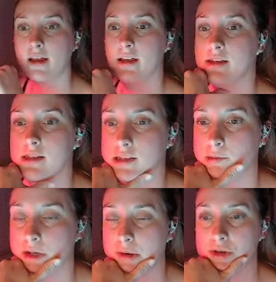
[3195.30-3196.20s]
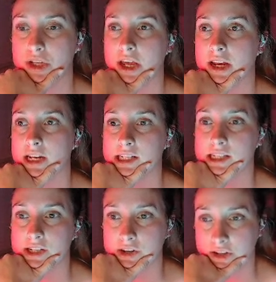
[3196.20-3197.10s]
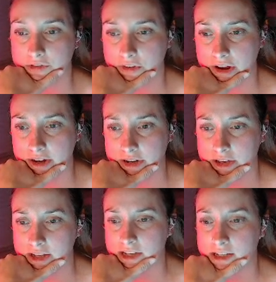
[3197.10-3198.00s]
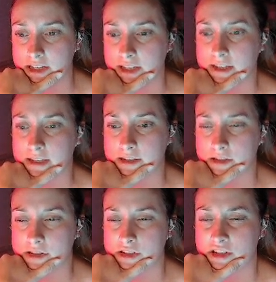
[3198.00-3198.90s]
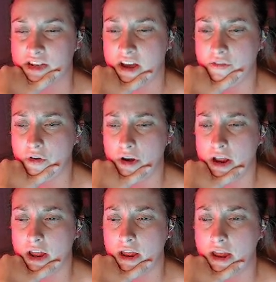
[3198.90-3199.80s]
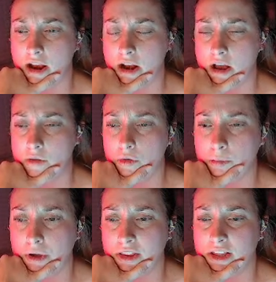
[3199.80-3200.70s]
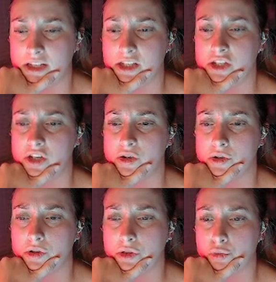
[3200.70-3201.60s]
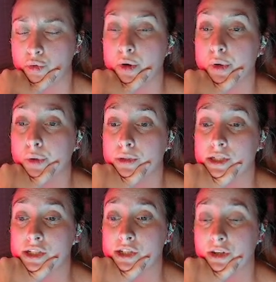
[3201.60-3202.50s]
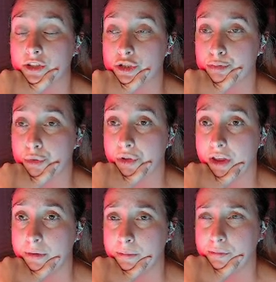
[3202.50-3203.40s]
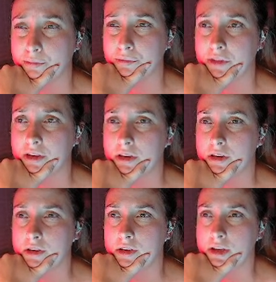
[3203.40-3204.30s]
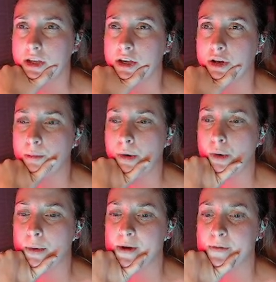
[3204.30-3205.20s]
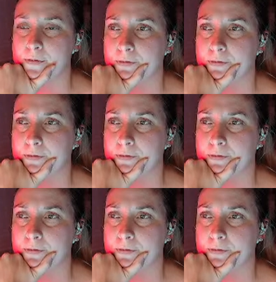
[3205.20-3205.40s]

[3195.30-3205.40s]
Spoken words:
because sometimes you can't necessarily find stuff on it. And I'm gonna put this suit through Searchploit in a moment.